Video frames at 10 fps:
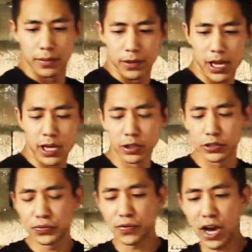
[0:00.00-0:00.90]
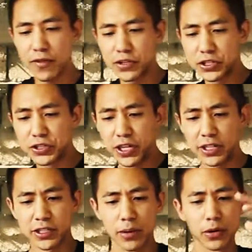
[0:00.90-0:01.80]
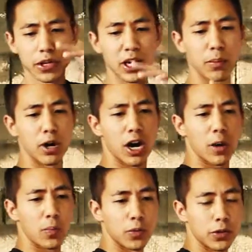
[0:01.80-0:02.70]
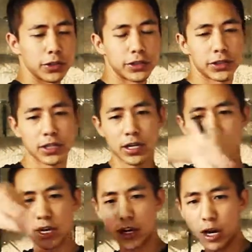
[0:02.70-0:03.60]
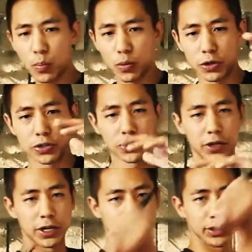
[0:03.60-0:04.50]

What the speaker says: Angles 5 and 6, I'm going to come upwards. An upward strike.